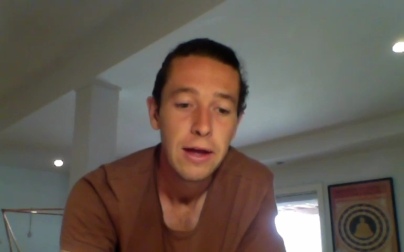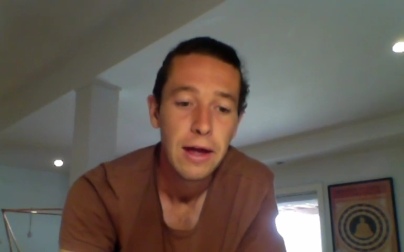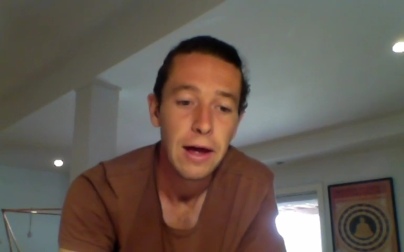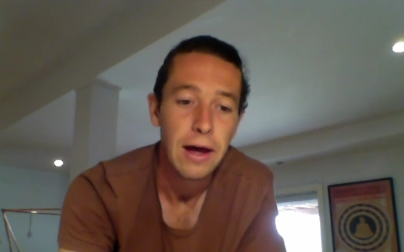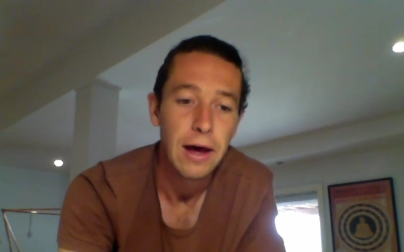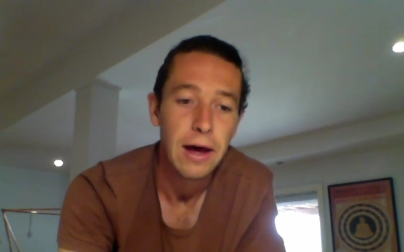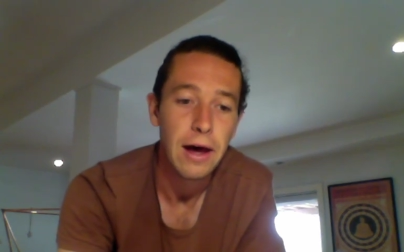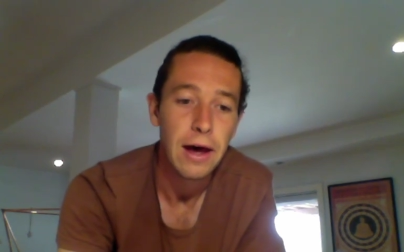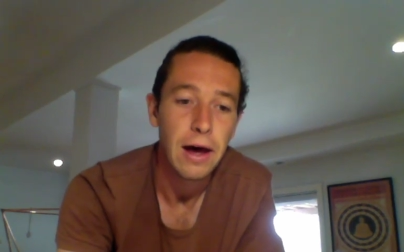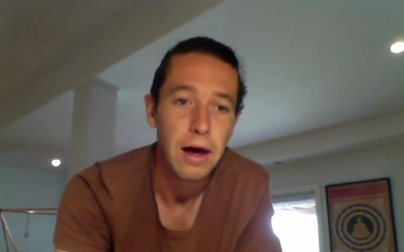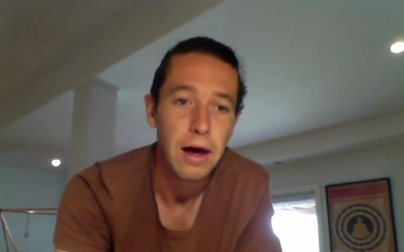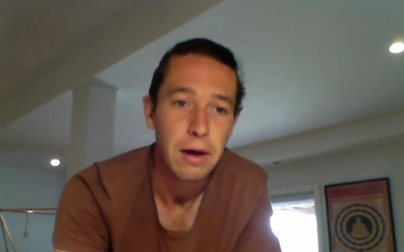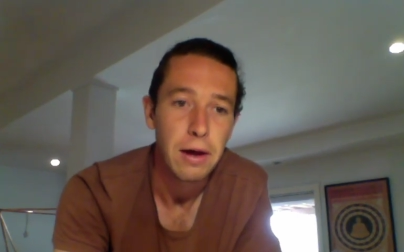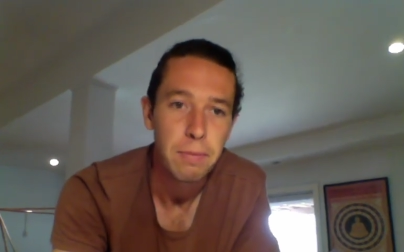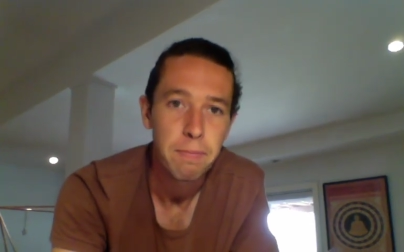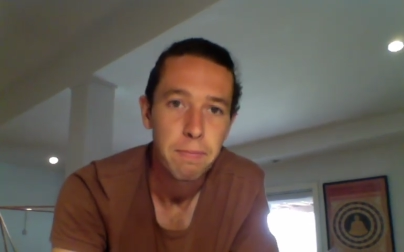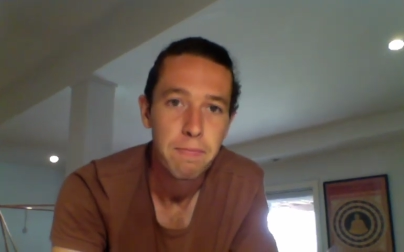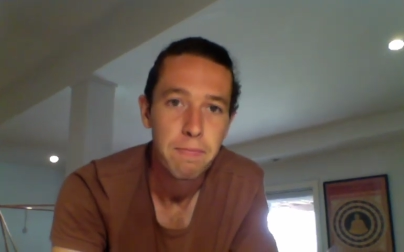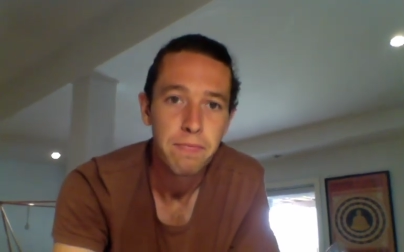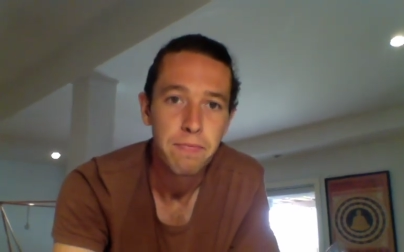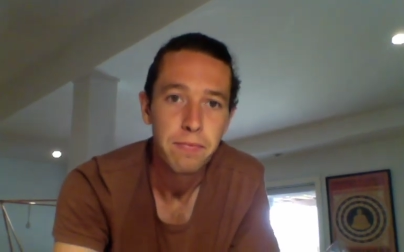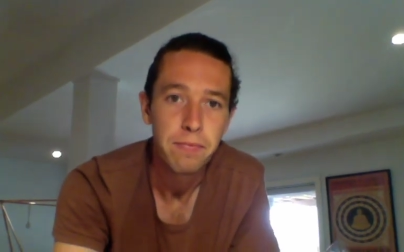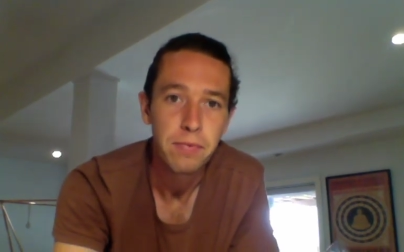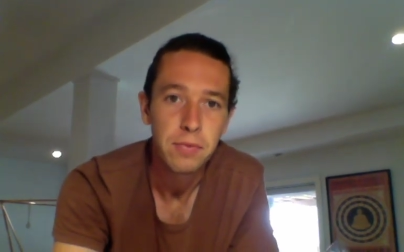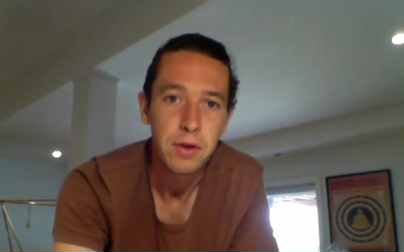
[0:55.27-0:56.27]

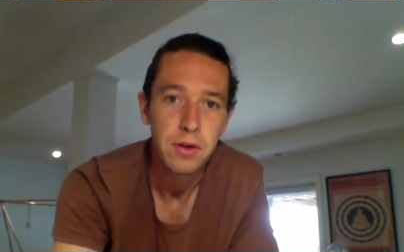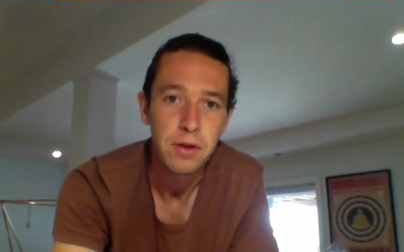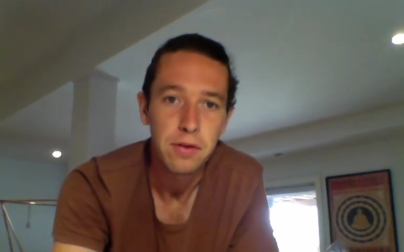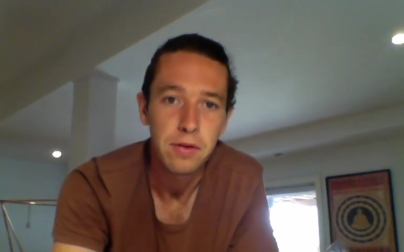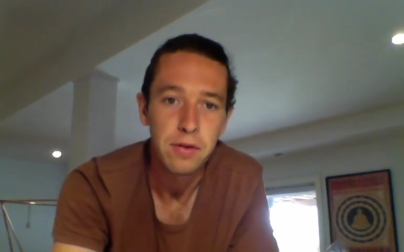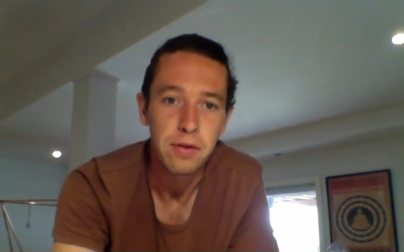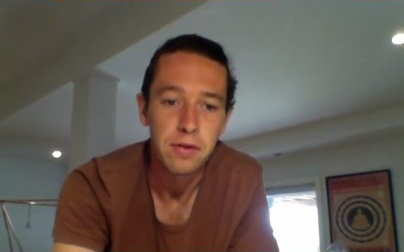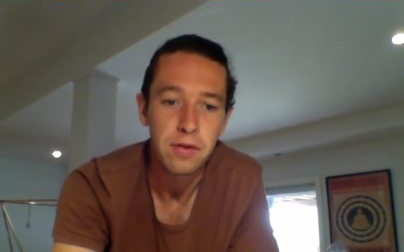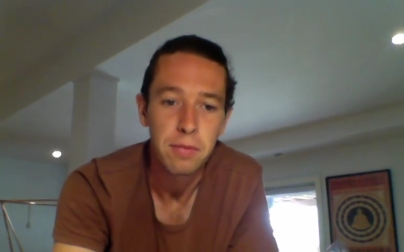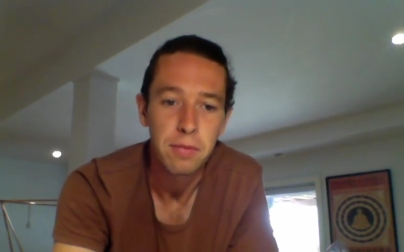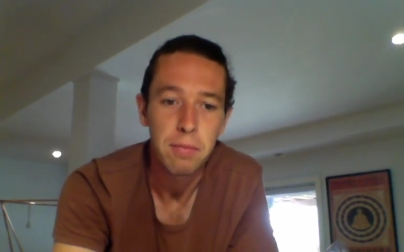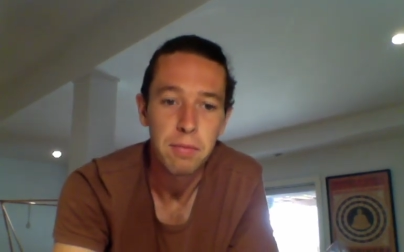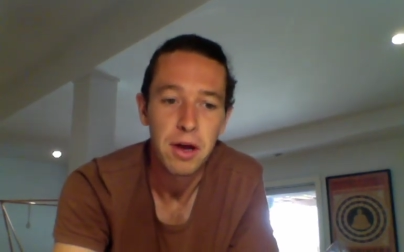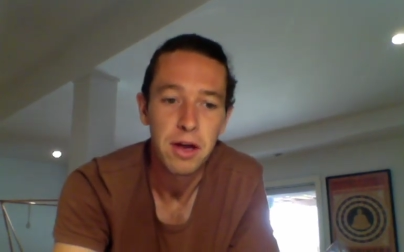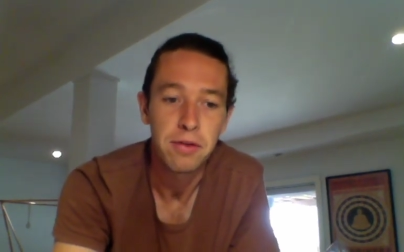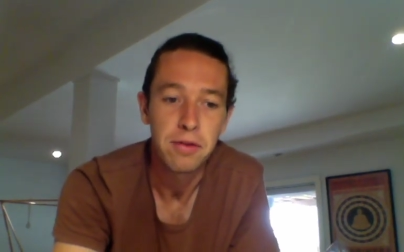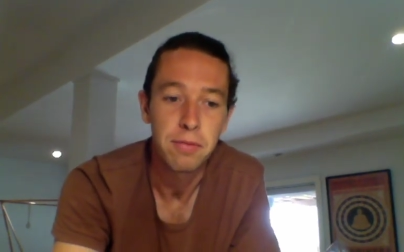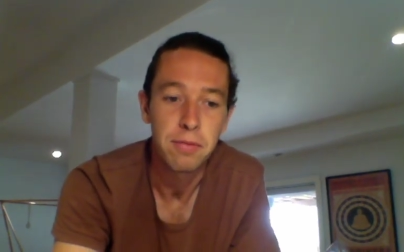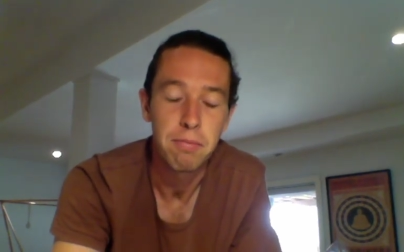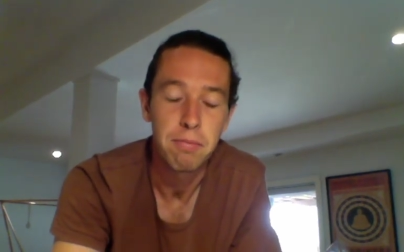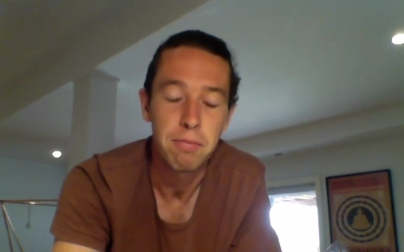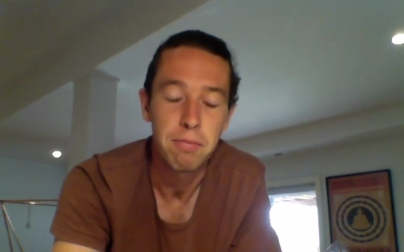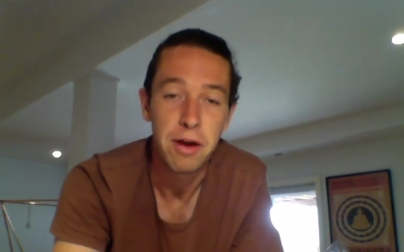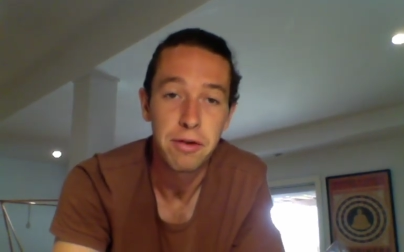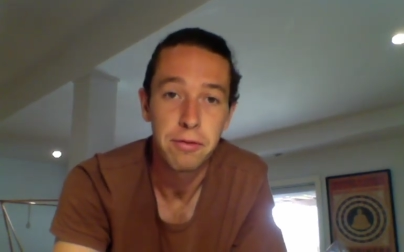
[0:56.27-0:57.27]
It's just a
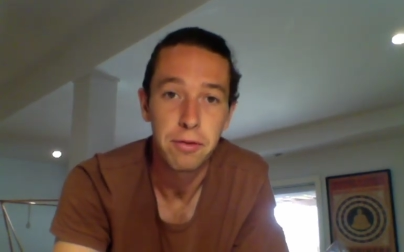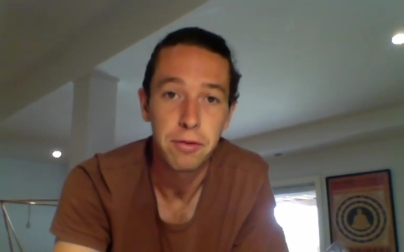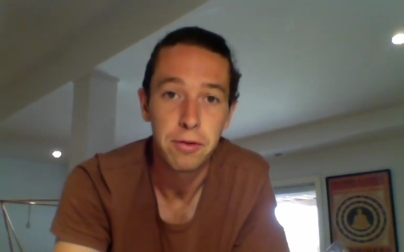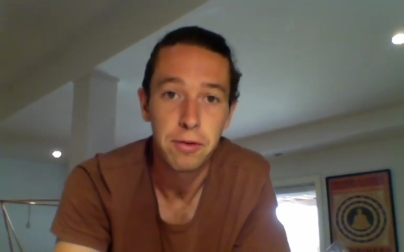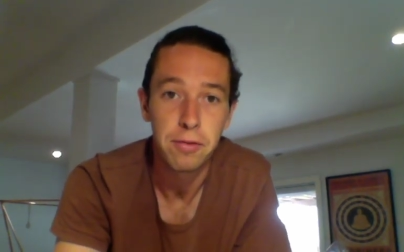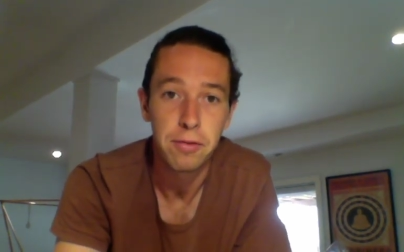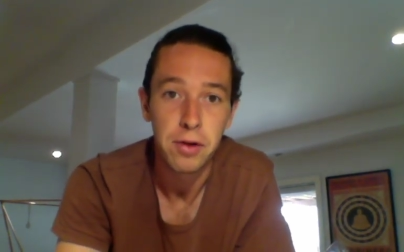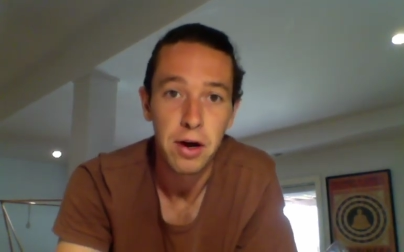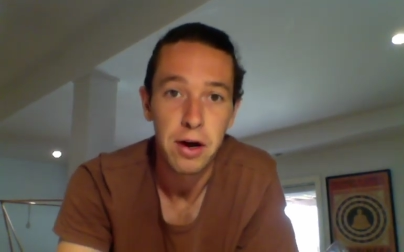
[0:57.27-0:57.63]
measure of